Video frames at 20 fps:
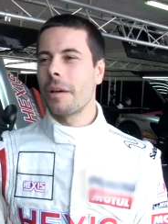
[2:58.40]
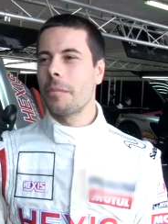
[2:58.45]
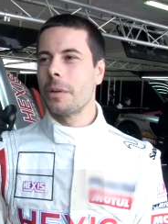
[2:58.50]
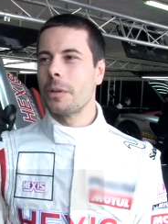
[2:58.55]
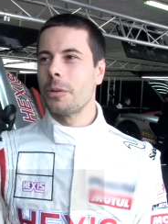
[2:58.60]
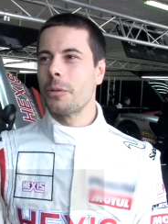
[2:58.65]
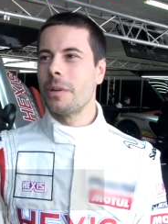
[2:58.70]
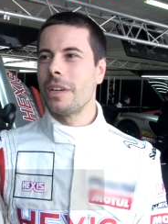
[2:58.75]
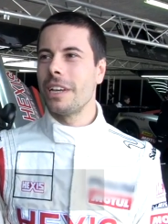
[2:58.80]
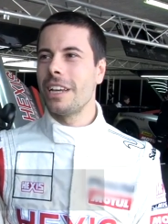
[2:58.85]
Happy
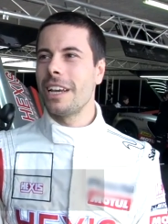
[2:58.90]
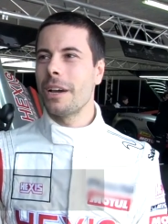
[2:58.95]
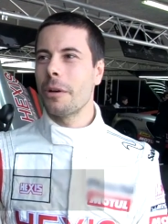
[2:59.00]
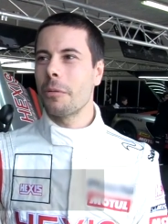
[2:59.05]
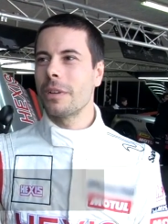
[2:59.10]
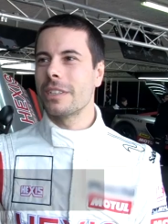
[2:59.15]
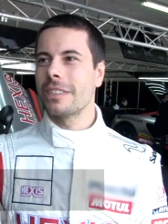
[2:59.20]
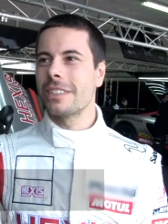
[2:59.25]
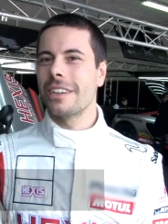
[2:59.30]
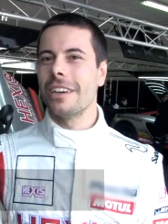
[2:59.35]
to be here
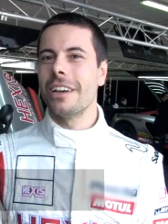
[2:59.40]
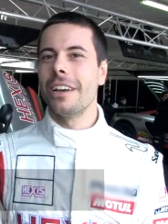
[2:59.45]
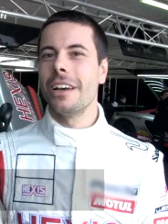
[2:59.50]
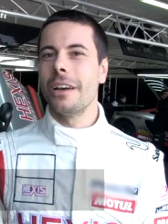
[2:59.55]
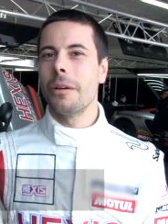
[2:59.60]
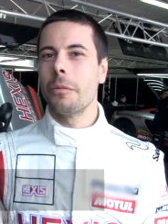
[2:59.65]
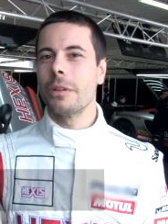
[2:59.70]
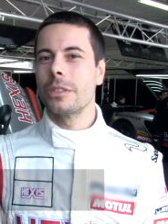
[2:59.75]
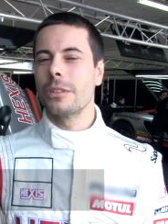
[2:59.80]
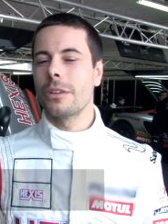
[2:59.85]
with uh,
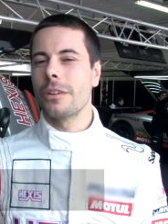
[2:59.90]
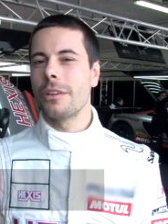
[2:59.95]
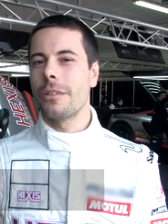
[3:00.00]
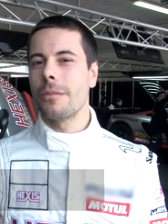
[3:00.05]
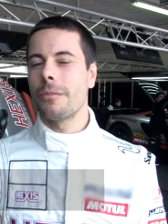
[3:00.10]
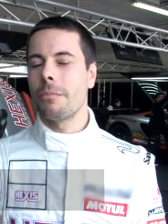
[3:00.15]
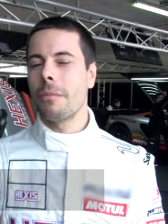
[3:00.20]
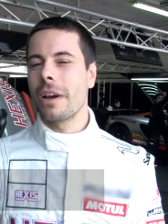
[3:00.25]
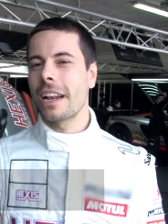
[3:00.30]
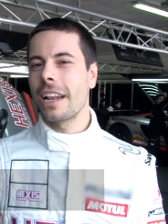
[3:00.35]
with the uh,
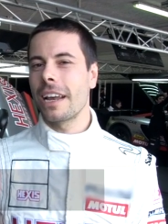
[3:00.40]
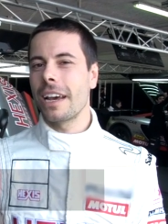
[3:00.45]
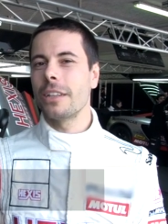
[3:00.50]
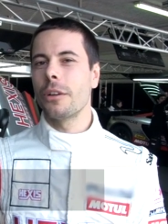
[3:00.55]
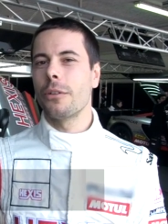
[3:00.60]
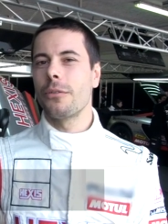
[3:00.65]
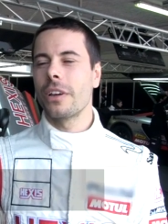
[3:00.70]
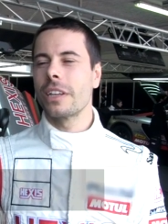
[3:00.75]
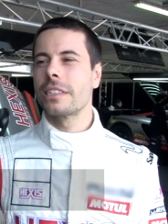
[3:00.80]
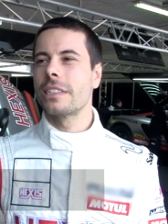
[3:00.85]
McLaren
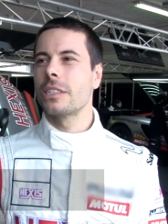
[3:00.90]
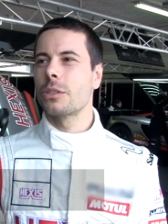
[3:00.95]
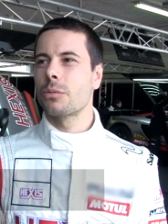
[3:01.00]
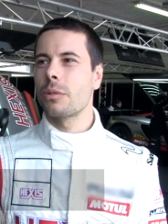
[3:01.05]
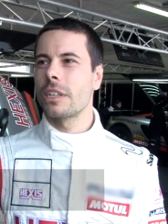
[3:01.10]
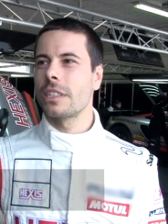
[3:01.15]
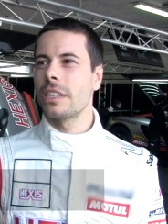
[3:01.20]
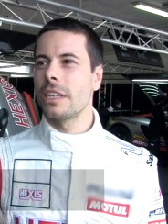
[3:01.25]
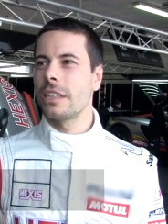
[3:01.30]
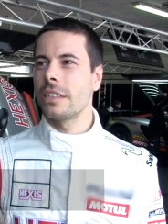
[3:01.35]
of Exis
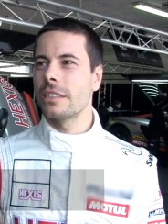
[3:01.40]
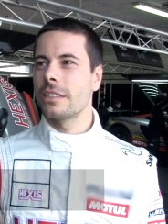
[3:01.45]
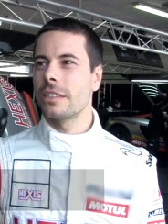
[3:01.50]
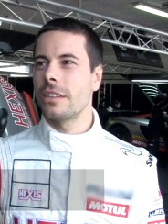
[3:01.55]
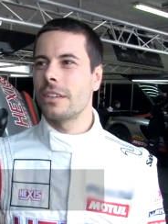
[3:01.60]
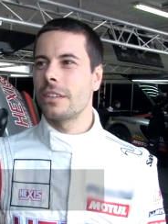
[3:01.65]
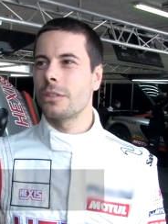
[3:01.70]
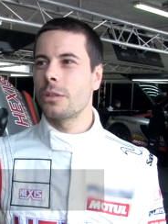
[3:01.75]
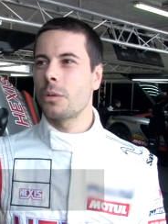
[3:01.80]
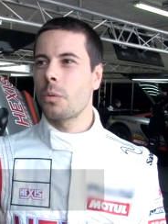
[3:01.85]
Racing,
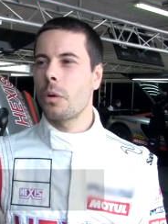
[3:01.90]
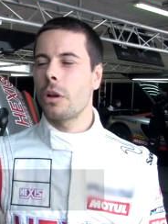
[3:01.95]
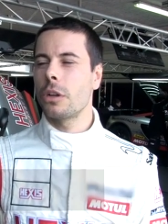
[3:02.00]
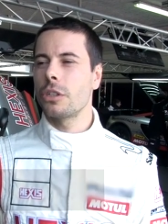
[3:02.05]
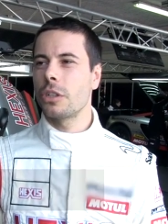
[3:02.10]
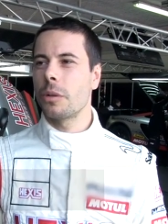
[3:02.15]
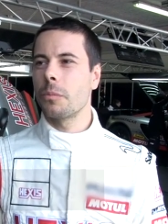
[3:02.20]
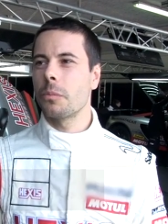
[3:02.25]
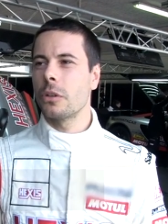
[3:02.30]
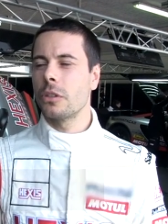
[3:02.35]
the, the
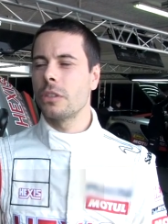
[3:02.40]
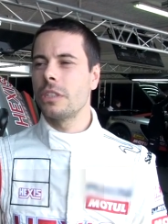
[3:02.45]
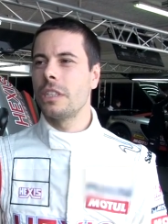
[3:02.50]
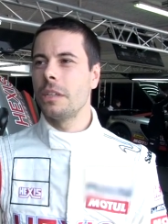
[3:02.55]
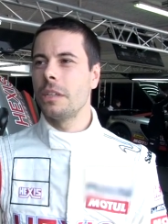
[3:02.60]
world champion